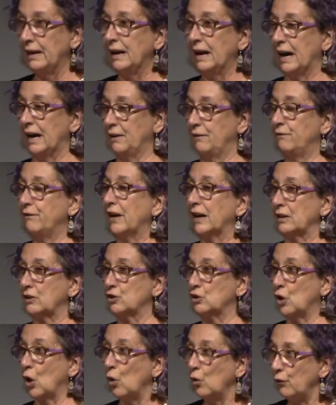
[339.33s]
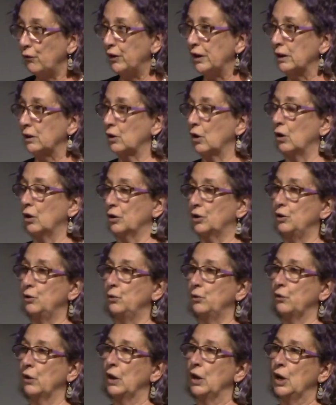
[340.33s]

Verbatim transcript: And in fact, Schofield argues